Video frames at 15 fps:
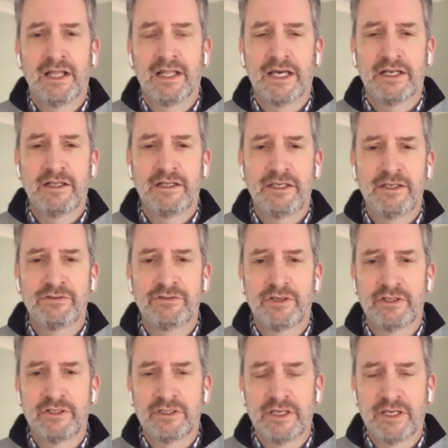A lot of leaders are
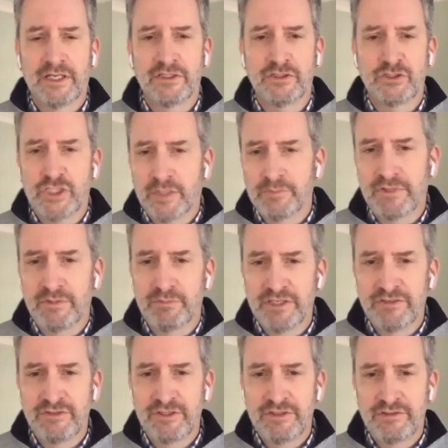going to kind of jump to
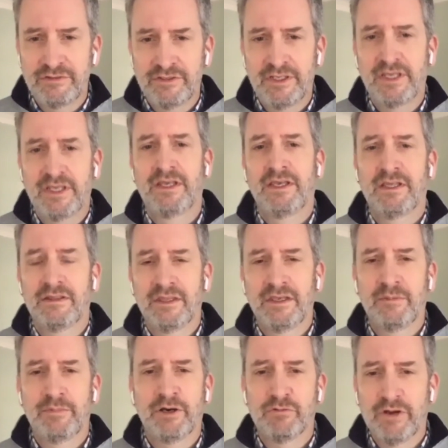business and
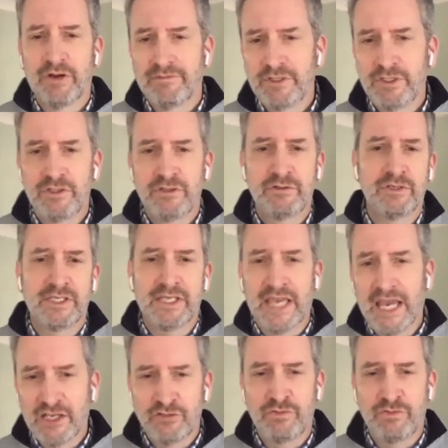think about revenue and
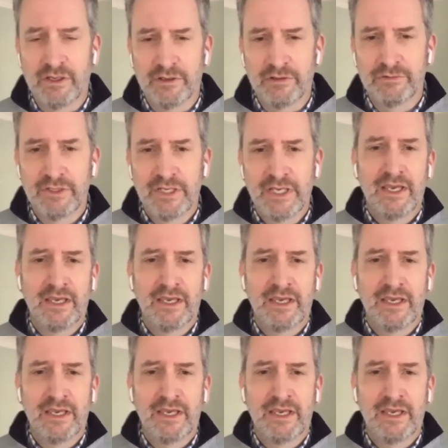cash flow,